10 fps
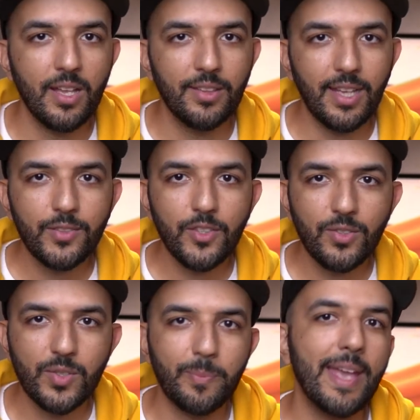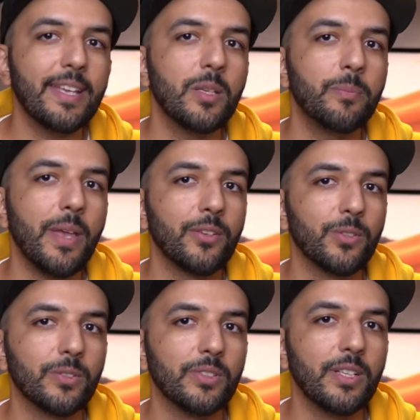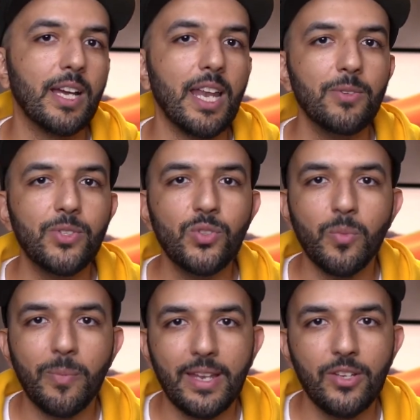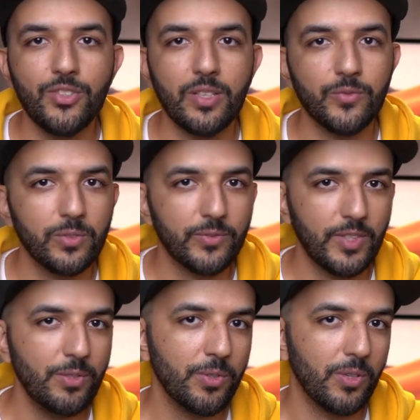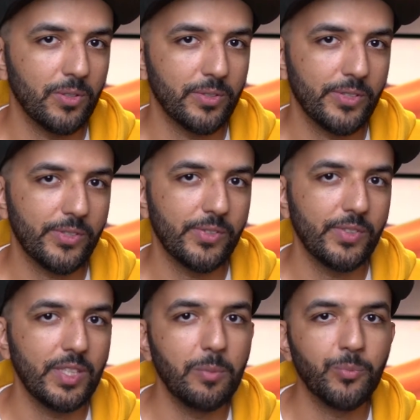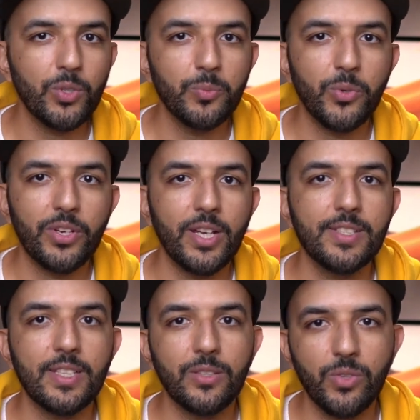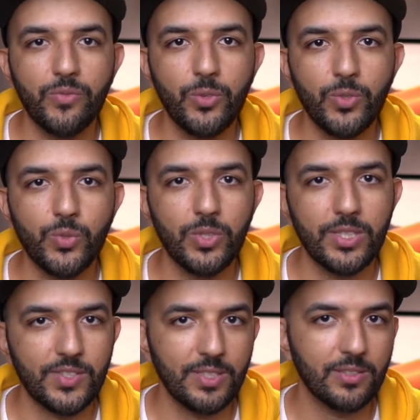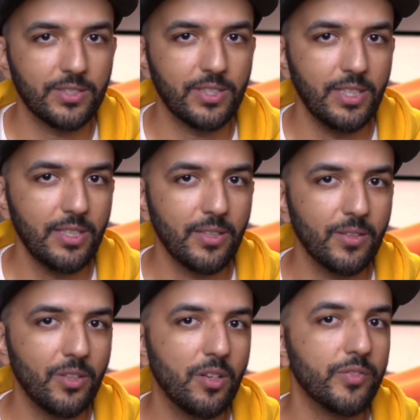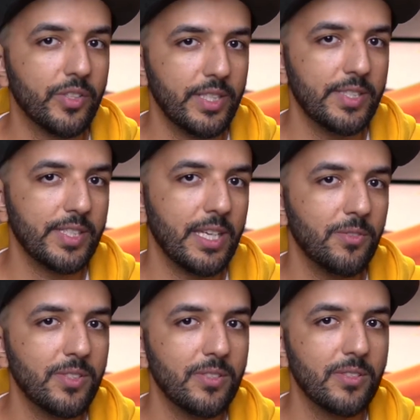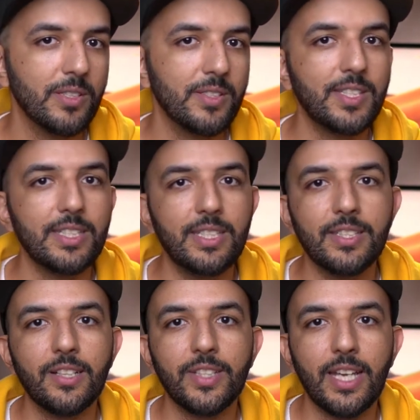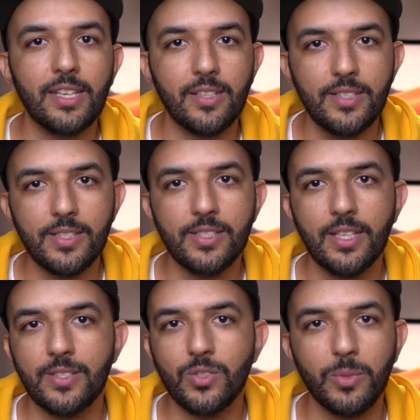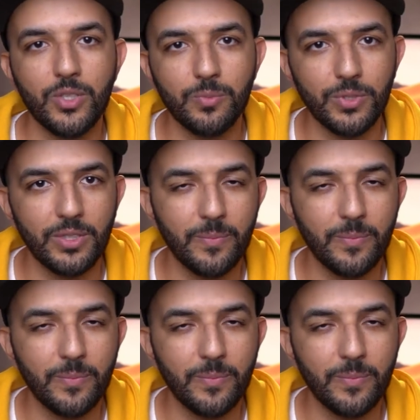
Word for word: LightFunnels backend panel allows you to manage and fulfill your orders, import products and reviews with a single click, offer discounts, see detailed analytics, and so much more.